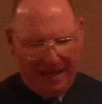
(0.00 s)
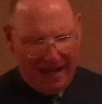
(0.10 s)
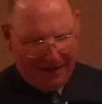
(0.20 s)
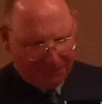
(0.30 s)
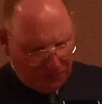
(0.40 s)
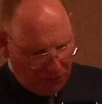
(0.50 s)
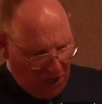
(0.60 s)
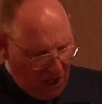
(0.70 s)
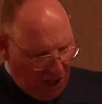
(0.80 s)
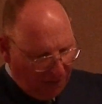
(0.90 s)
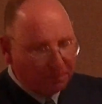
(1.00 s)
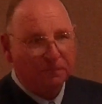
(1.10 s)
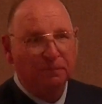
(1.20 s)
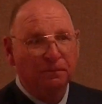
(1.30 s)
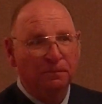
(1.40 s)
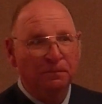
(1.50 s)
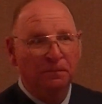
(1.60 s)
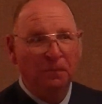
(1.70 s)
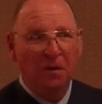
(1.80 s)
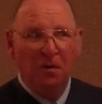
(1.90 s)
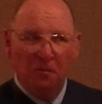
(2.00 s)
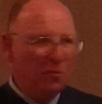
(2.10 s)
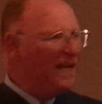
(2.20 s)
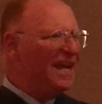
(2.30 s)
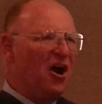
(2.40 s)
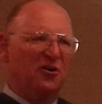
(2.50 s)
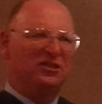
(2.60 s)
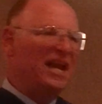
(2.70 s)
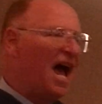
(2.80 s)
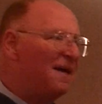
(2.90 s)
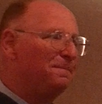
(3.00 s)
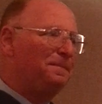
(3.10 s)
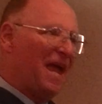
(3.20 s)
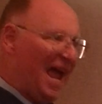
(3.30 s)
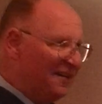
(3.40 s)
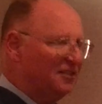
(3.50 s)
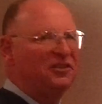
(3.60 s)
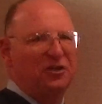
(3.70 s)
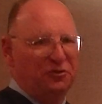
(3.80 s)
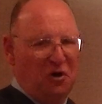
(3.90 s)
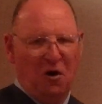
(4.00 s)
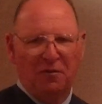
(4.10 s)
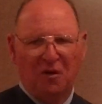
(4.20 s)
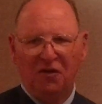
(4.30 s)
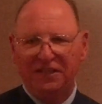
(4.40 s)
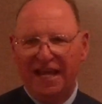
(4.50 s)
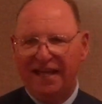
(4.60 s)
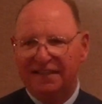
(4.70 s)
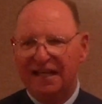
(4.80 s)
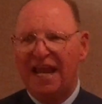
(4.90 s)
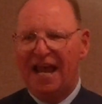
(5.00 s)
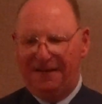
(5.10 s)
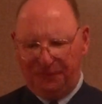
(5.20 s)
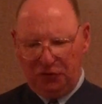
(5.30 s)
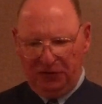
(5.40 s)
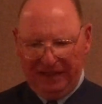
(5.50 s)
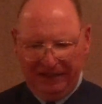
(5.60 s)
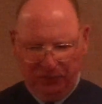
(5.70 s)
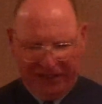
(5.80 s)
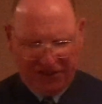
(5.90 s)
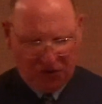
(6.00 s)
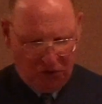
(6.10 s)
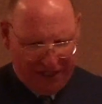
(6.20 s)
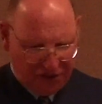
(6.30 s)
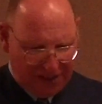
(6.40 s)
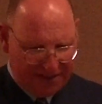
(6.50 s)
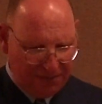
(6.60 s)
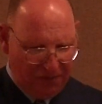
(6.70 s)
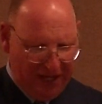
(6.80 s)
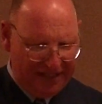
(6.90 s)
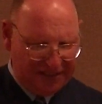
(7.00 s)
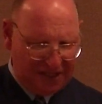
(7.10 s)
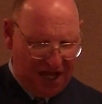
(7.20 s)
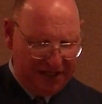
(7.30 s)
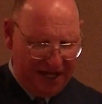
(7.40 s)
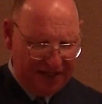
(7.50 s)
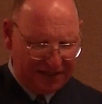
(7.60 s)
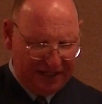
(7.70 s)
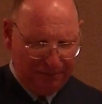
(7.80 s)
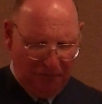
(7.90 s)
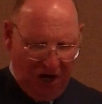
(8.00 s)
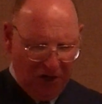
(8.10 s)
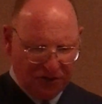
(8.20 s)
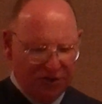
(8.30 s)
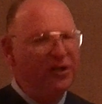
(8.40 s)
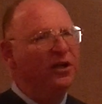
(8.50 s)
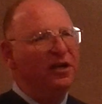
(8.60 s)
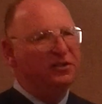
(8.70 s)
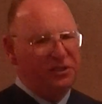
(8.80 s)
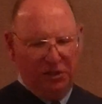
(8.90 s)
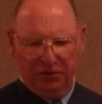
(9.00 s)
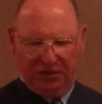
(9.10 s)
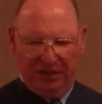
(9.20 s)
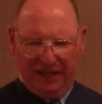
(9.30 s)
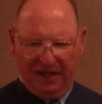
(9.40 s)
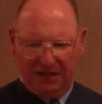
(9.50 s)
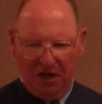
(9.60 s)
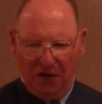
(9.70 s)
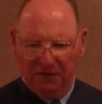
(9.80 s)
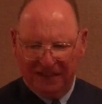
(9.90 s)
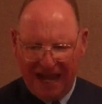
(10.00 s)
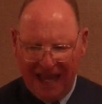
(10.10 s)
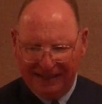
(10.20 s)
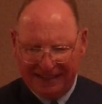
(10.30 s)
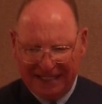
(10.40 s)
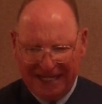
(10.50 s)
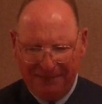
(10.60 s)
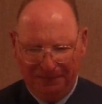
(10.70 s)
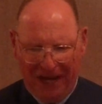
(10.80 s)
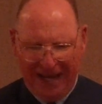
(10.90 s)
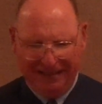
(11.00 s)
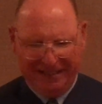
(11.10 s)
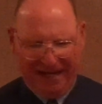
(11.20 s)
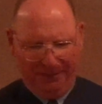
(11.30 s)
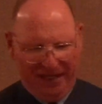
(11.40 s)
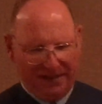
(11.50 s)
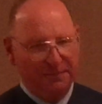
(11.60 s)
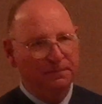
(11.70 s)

After all, we are not back to normal yet after the restrictions placed on us in March due to the COVID-19 pandemic.